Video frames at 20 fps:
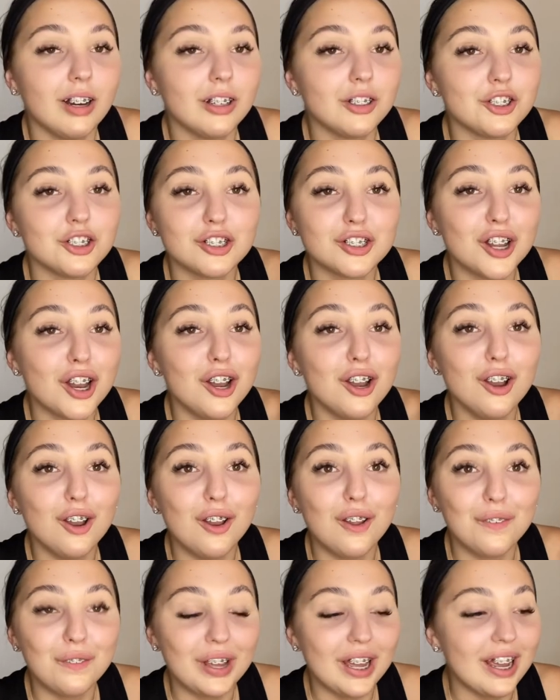I just
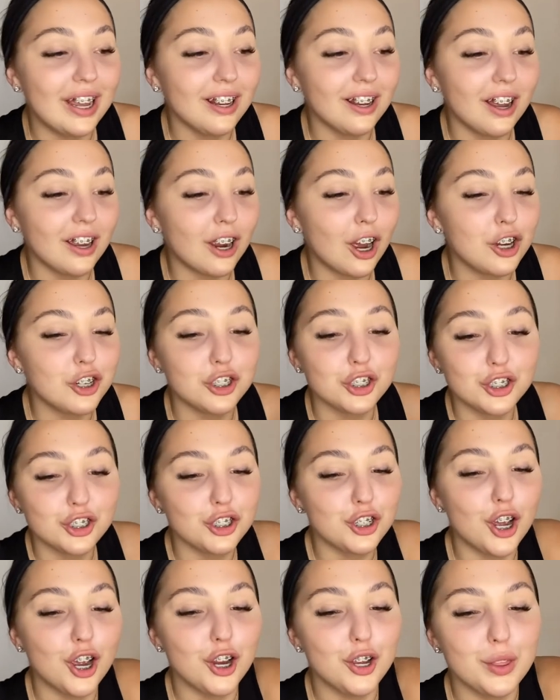love it. Like, I just
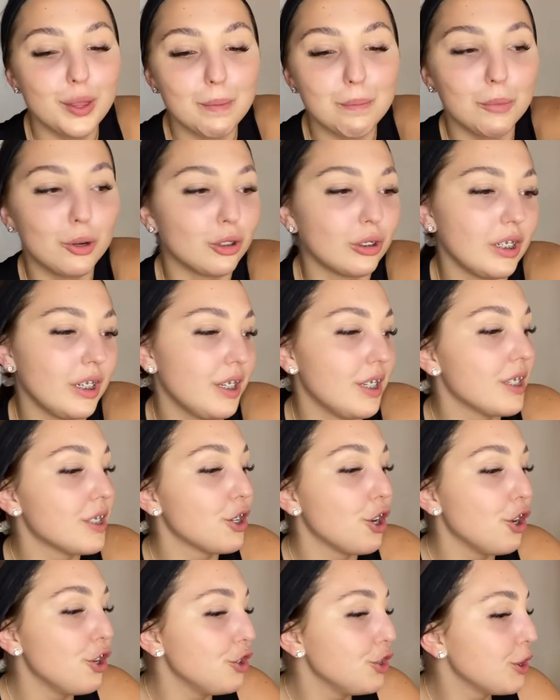know that modelling is
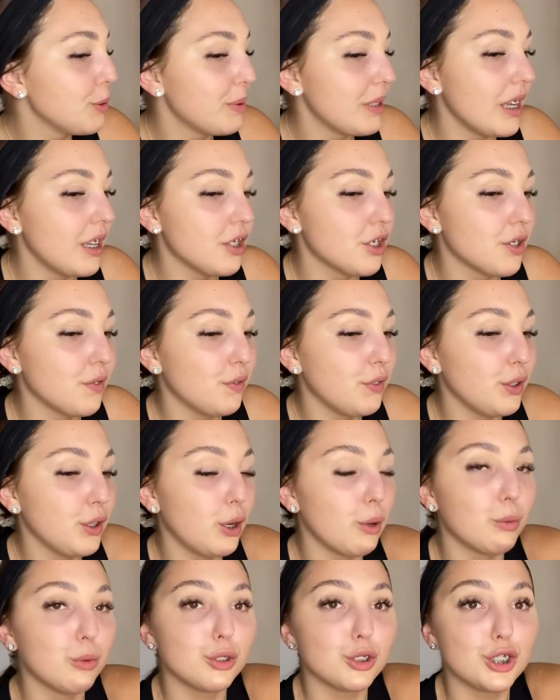100% something
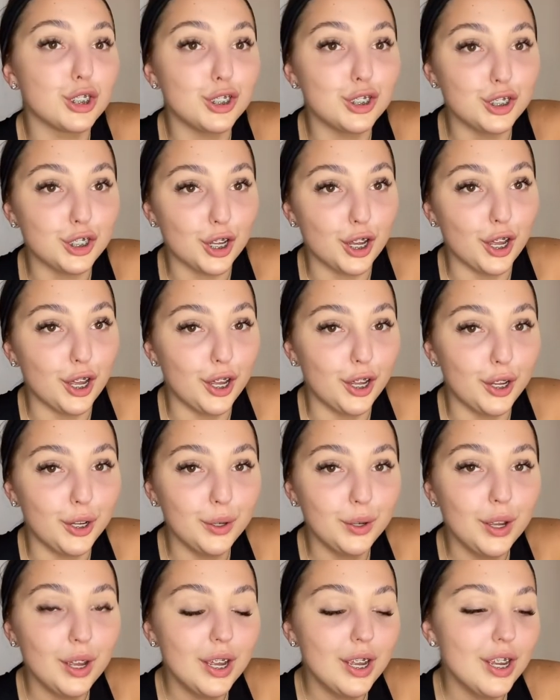I want to
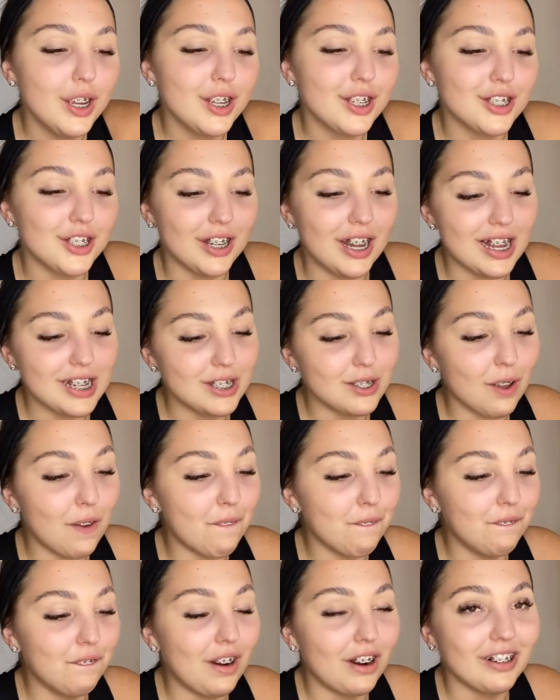do. So that is
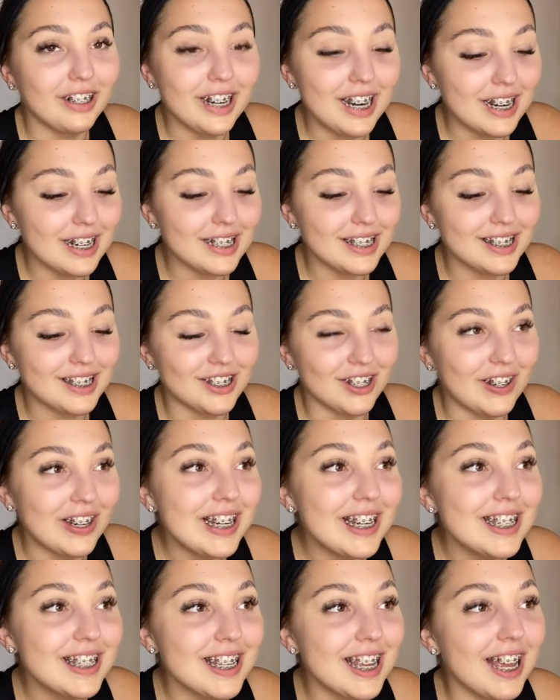very
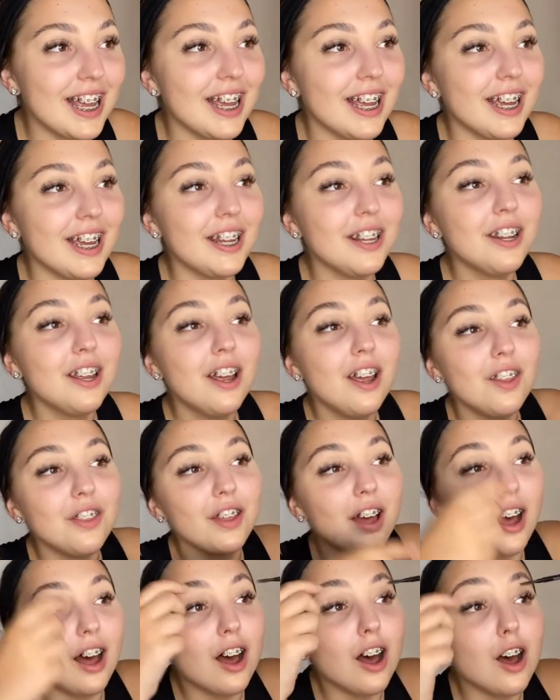exciting.
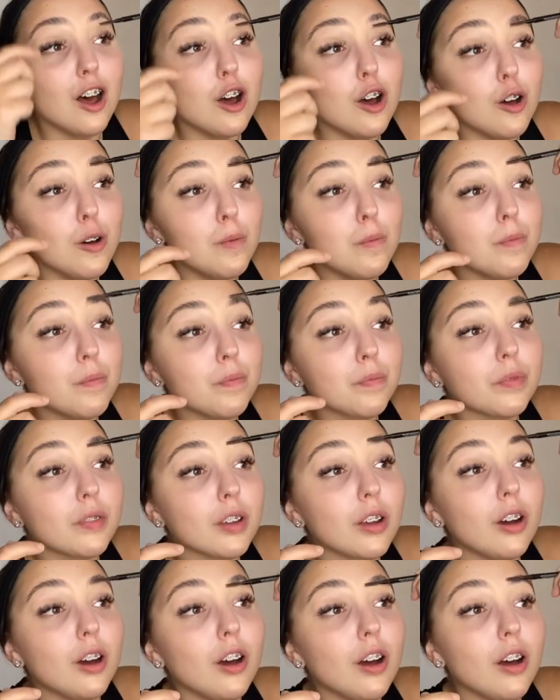That,
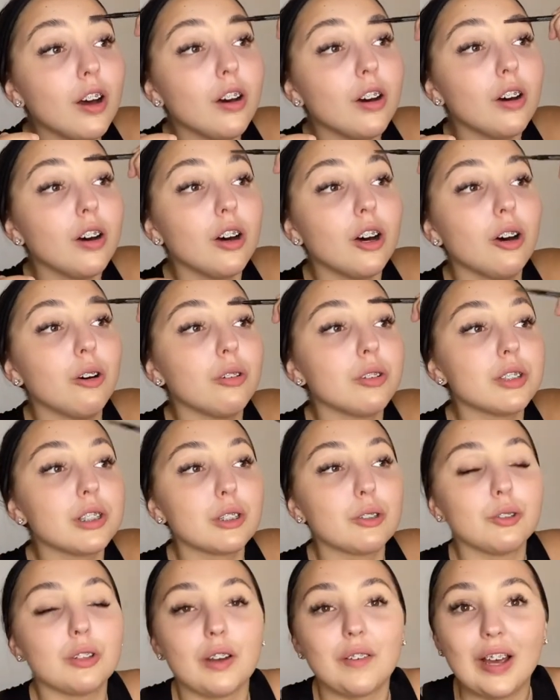what's it
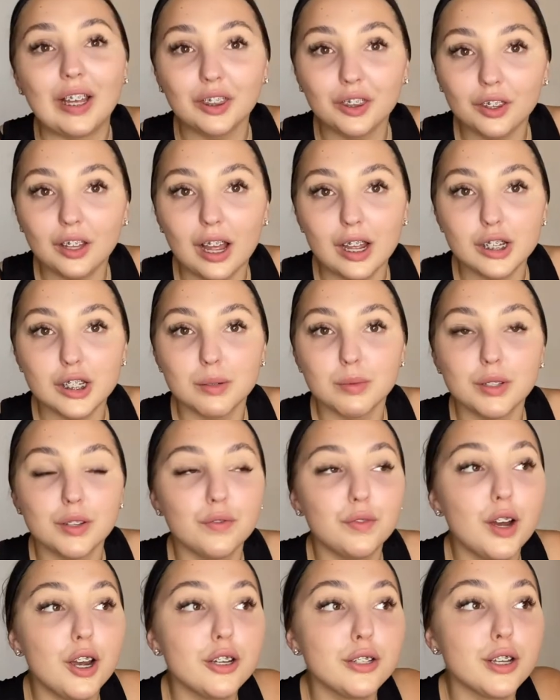called? I've had like some of the
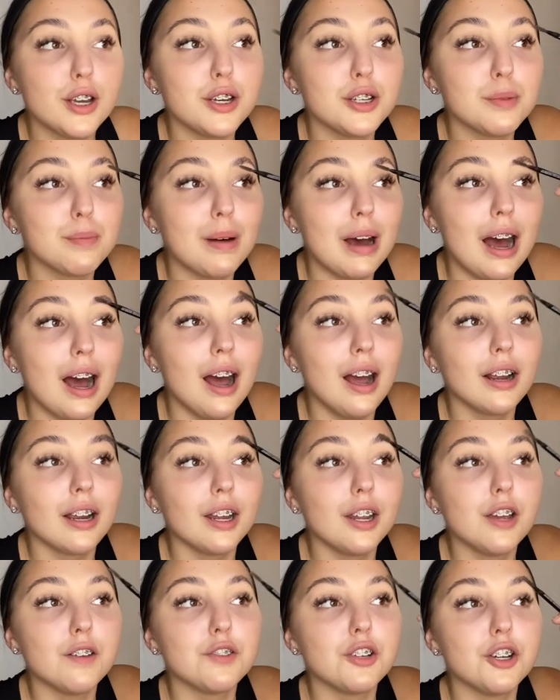photos back
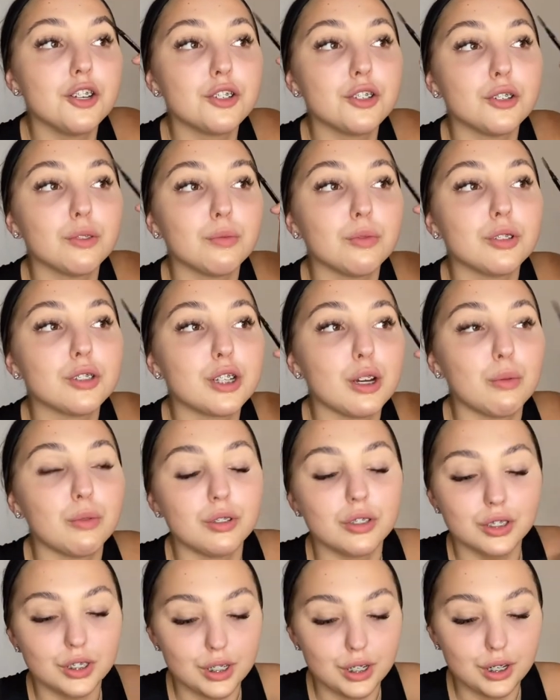and I've chosen the ones I
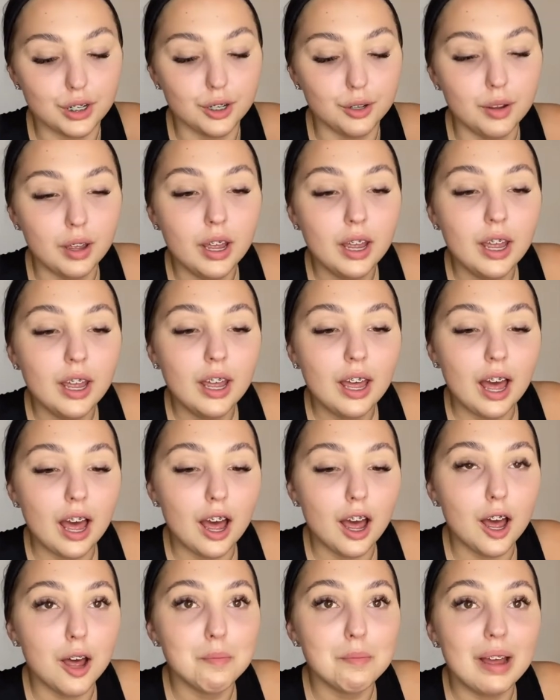want to
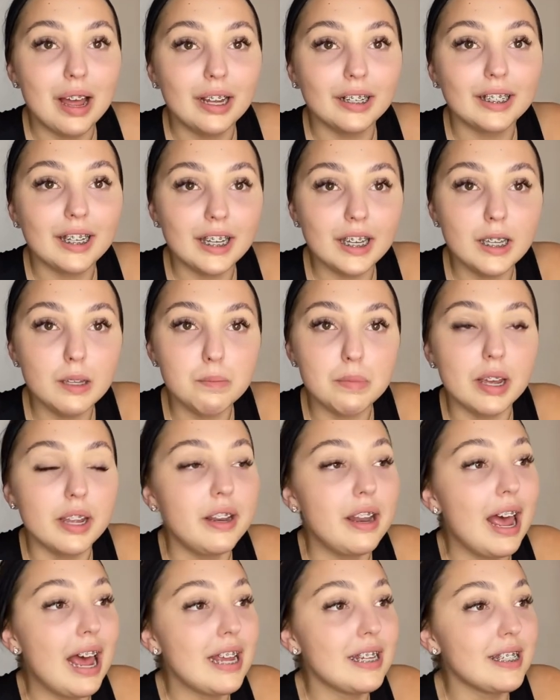keep
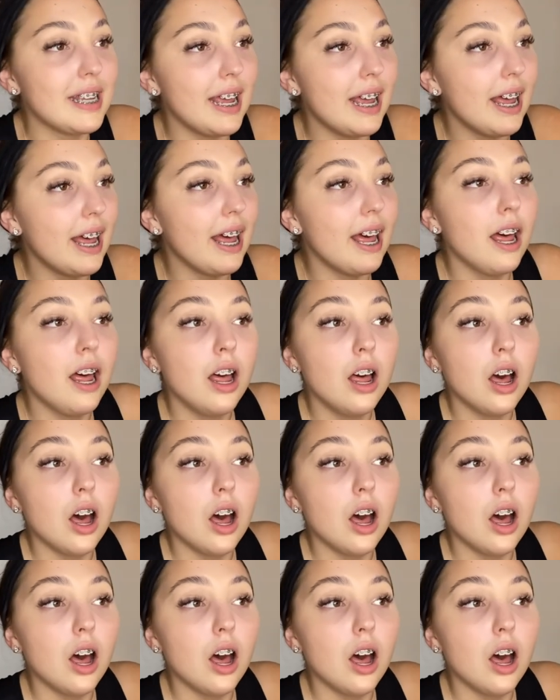and edit.